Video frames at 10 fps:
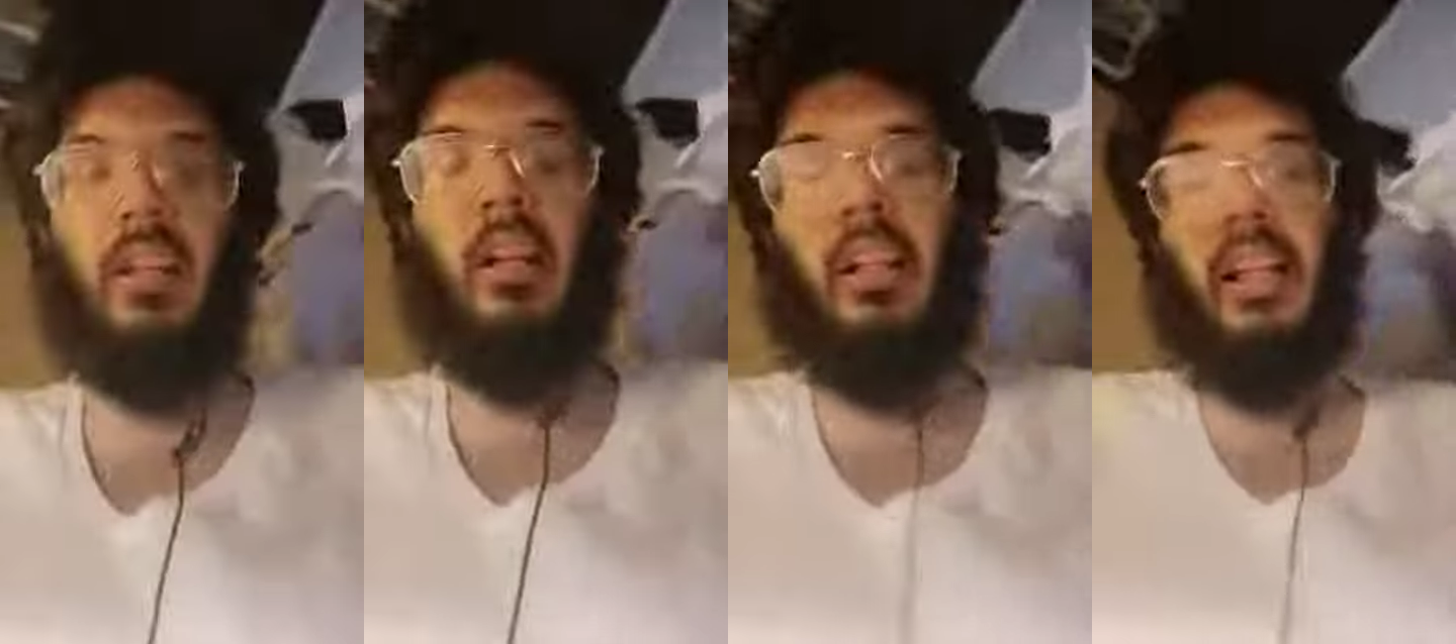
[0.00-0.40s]

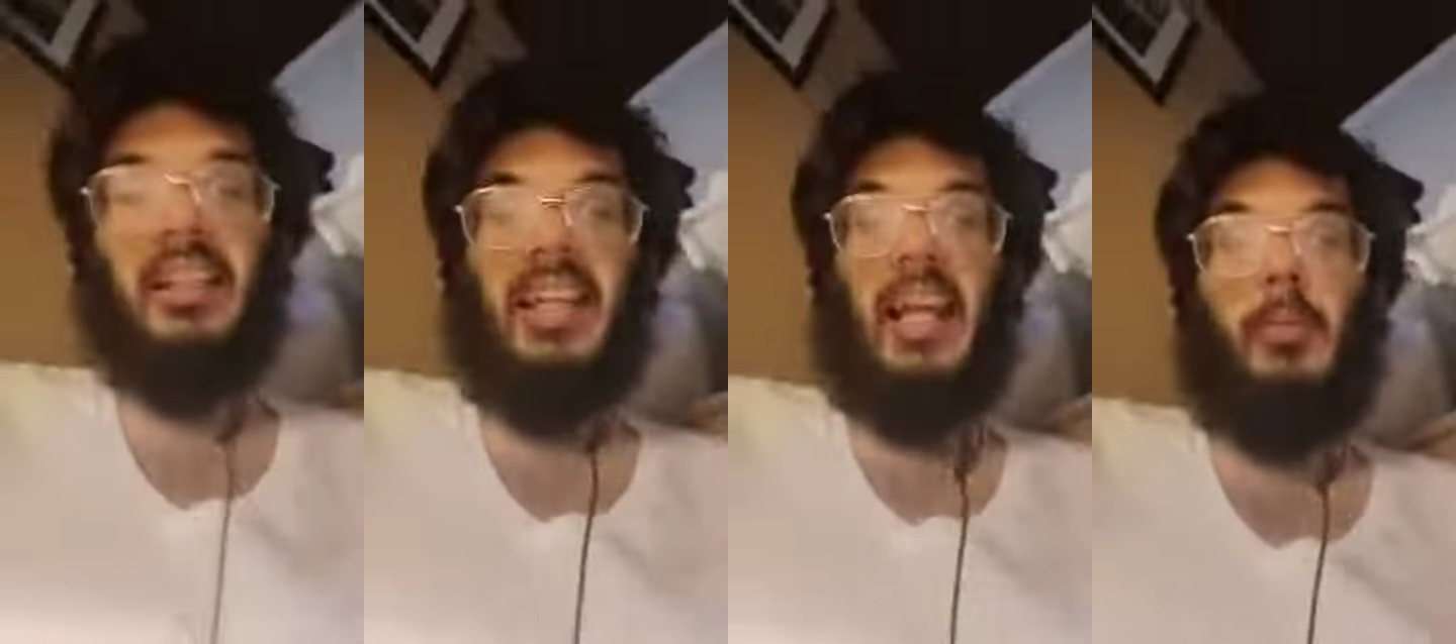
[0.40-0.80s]

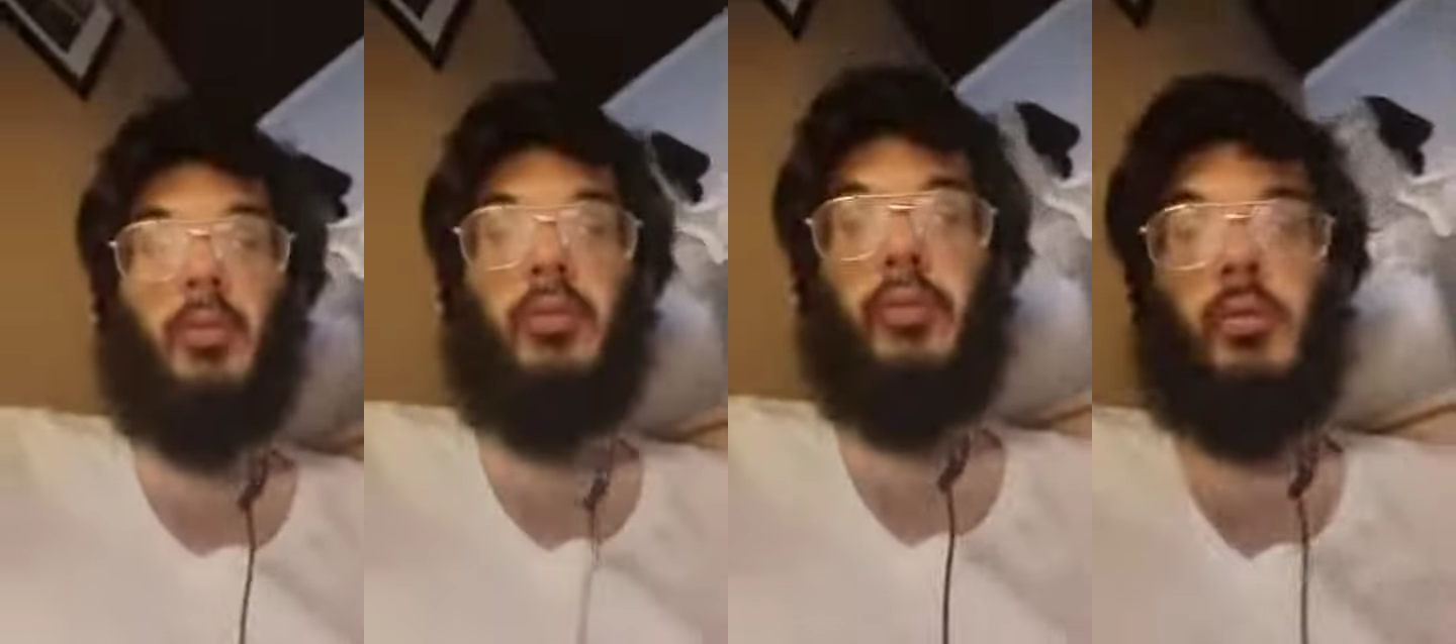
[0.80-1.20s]
like a
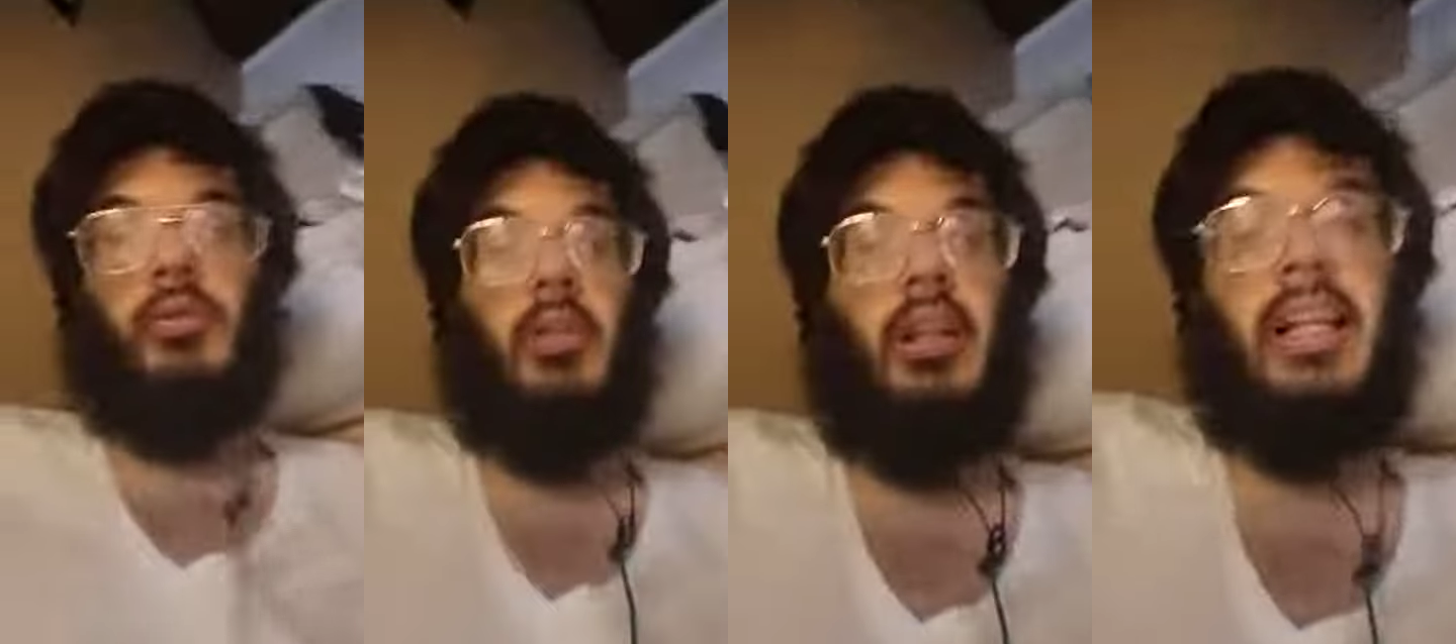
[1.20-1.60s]
table
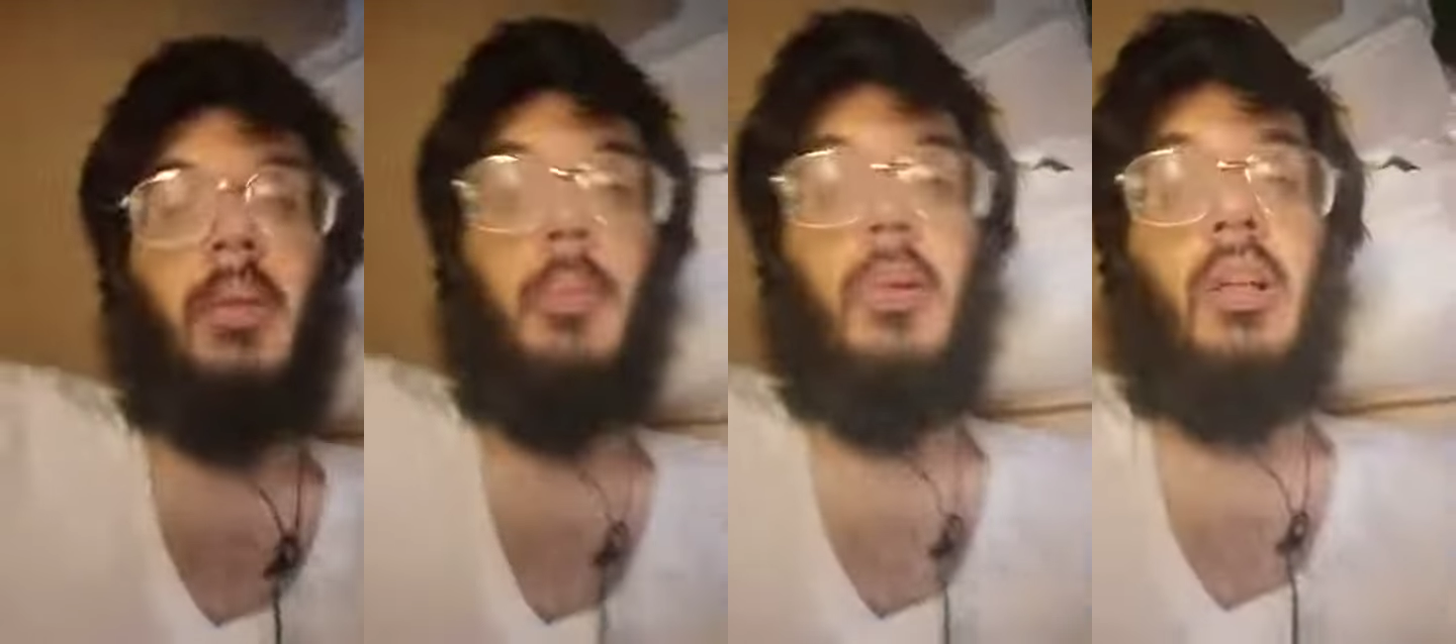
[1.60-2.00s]
for
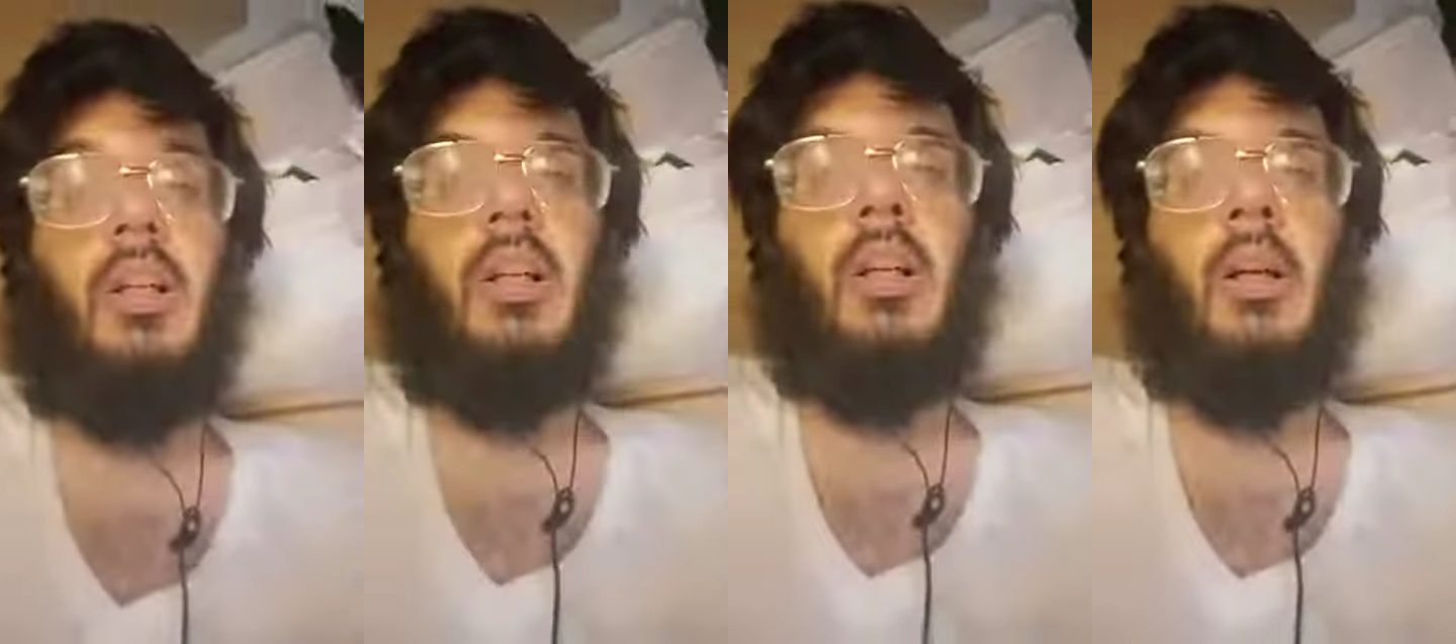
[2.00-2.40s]
like a
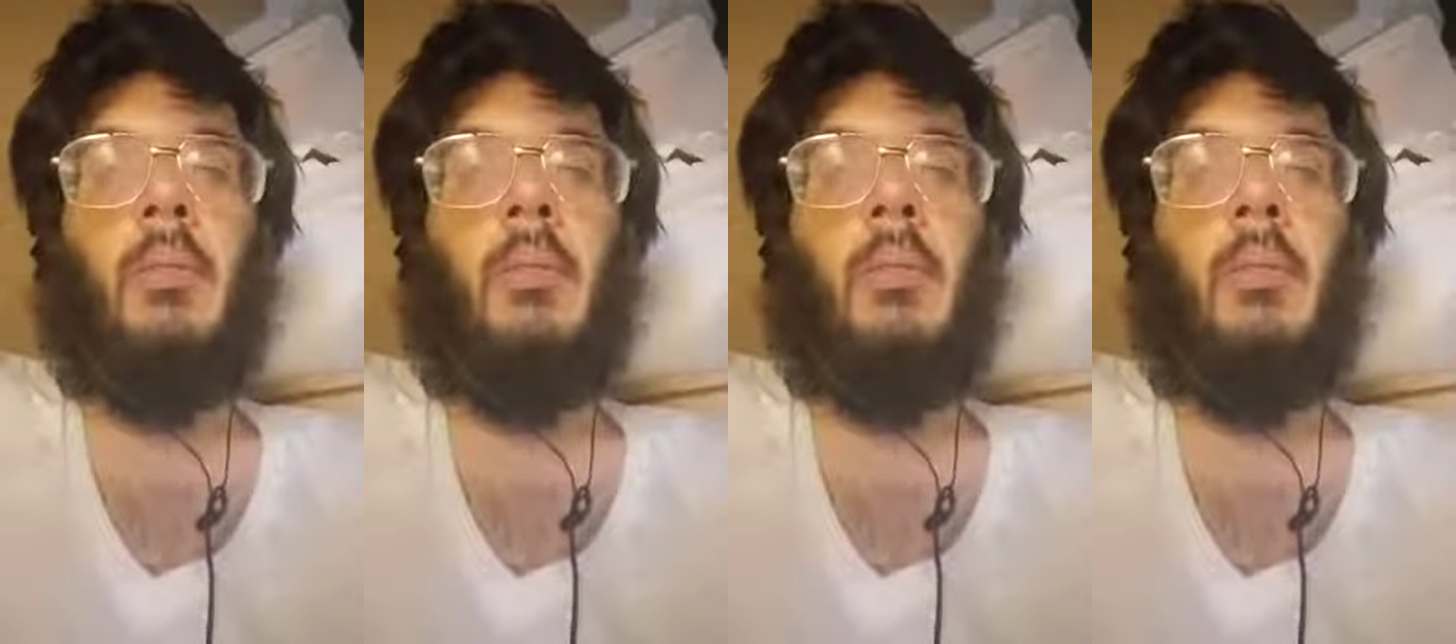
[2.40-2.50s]
book.